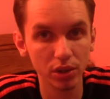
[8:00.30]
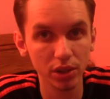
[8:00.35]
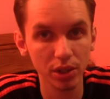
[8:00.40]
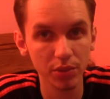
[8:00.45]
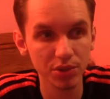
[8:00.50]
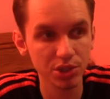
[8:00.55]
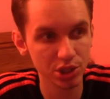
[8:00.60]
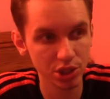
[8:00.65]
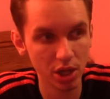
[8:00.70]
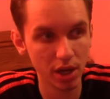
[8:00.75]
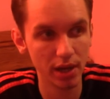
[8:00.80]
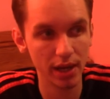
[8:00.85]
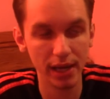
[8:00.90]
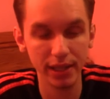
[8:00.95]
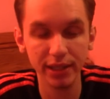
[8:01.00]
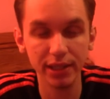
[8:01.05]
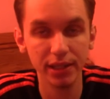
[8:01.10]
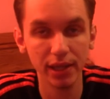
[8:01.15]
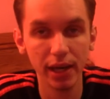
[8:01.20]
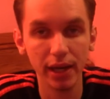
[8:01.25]
He was shot and
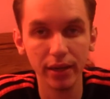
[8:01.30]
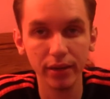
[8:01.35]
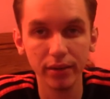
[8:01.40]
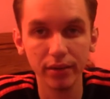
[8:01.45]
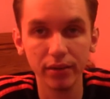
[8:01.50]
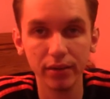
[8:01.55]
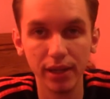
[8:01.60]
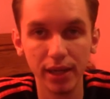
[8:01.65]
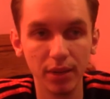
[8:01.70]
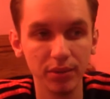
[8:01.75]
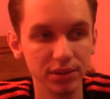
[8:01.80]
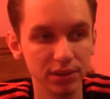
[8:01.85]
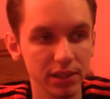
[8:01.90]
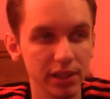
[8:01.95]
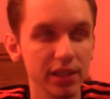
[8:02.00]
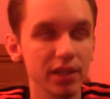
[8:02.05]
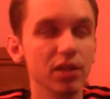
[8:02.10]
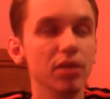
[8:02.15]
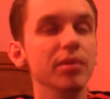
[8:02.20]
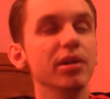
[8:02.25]
he died, and I was
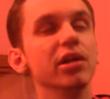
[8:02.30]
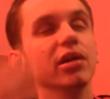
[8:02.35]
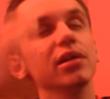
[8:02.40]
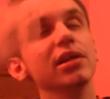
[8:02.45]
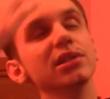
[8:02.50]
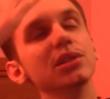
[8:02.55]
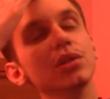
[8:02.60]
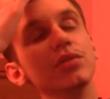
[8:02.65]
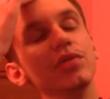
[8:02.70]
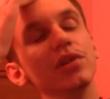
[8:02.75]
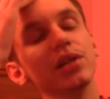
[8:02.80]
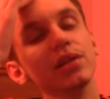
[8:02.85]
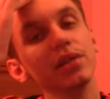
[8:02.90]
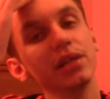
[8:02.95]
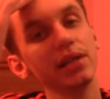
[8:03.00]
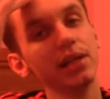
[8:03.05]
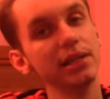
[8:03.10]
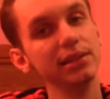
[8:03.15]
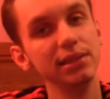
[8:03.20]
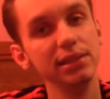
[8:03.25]
like, oh my god, that's so fucking,
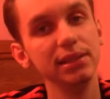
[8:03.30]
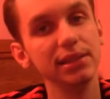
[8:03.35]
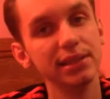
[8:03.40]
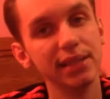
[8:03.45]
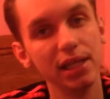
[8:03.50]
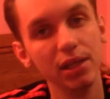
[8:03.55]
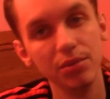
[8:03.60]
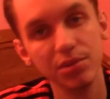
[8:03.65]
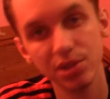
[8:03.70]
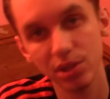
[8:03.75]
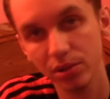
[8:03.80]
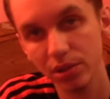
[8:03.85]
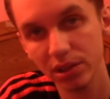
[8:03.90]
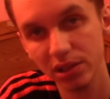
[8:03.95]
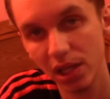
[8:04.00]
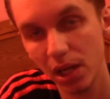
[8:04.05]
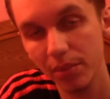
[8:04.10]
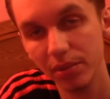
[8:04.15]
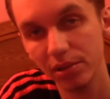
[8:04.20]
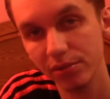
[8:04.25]
like, I see sad news all the
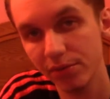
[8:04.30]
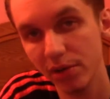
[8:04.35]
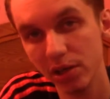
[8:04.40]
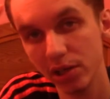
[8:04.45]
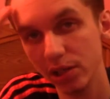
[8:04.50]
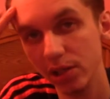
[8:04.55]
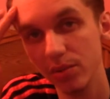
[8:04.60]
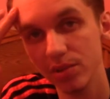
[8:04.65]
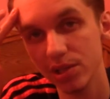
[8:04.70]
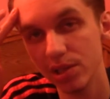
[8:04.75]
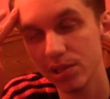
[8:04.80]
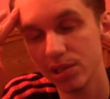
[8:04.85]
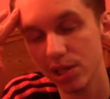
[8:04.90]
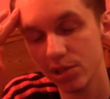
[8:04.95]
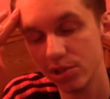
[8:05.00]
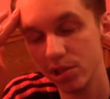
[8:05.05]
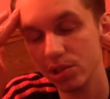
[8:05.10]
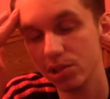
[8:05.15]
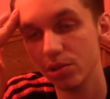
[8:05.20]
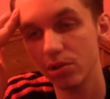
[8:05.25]
time in the fucking news and it's
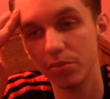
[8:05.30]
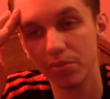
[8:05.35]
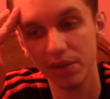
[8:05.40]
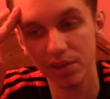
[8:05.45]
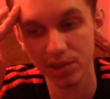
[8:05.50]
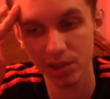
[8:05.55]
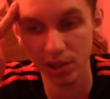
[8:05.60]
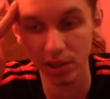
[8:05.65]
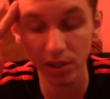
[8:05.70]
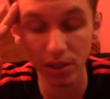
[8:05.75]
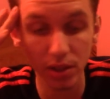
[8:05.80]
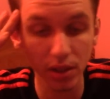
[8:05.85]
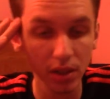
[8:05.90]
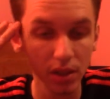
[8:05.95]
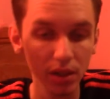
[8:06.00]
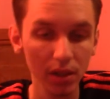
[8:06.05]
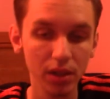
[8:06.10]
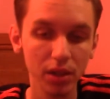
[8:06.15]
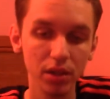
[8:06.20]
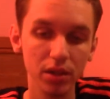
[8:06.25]
actually so depressing.
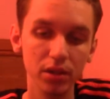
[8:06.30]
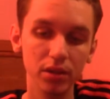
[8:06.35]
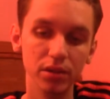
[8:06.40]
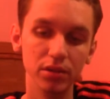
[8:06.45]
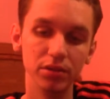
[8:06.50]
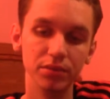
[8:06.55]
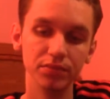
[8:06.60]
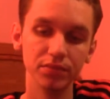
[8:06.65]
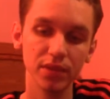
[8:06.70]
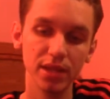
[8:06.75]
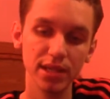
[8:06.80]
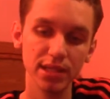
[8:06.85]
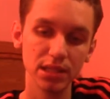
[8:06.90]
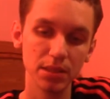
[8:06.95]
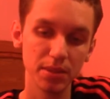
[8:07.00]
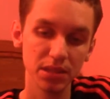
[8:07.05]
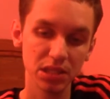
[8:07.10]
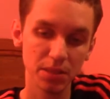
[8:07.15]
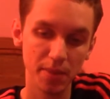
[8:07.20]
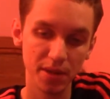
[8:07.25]
And
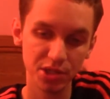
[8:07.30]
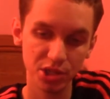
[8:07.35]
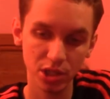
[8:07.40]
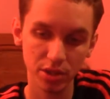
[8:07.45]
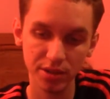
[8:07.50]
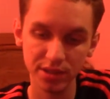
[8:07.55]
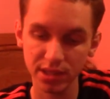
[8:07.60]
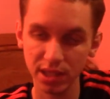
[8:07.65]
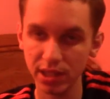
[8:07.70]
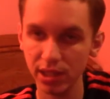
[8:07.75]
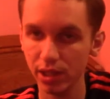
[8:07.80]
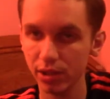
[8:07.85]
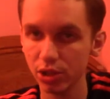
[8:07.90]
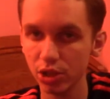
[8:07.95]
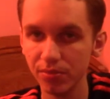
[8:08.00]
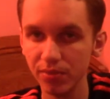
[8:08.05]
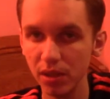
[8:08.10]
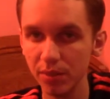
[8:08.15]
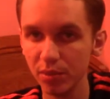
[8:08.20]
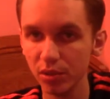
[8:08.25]
especially all these like younger
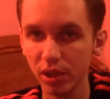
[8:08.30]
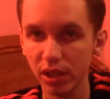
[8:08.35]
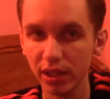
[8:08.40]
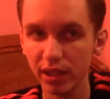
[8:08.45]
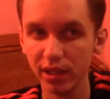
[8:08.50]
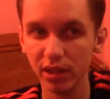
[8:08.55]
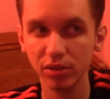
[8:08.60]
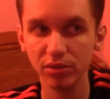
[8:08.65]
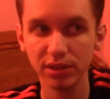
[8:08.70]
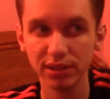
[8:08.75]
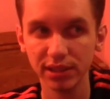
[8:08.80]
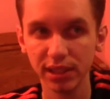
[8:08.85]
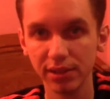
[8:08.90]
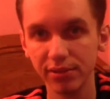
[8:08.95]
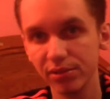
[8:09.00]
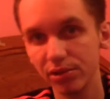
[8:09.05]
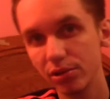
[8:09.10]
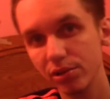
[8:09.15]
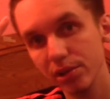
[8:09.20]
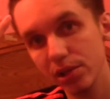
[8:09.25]
people getting killed, it's like
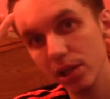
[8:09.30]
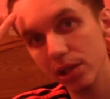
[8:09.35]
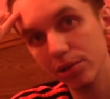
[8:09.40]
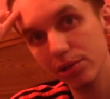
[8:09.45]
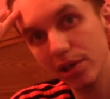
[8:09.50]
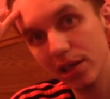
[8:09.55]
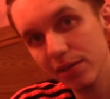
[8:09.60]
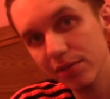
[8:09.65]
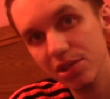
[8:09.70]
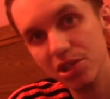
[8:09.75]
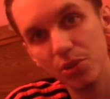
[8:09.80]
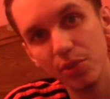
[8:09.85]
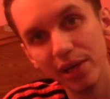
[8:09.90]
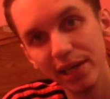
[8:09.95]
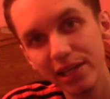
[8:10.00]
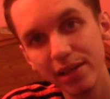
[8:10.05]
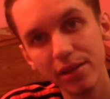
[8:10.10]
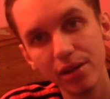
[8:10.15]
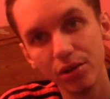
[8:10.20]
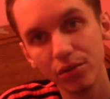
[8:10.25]
they're not even doing
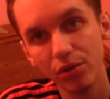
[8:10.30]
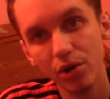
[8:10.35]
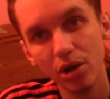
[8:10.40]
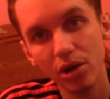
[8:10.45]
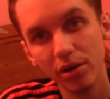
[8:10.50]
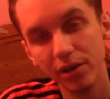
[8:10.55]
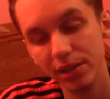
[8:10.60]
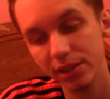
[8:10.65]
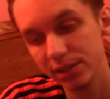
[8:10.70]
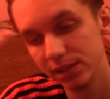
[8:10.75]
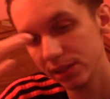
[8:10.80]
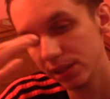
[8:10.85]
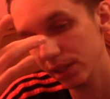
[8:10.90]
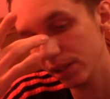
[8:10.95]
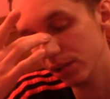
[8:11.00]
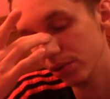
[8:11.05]
anything wrong, and it's like,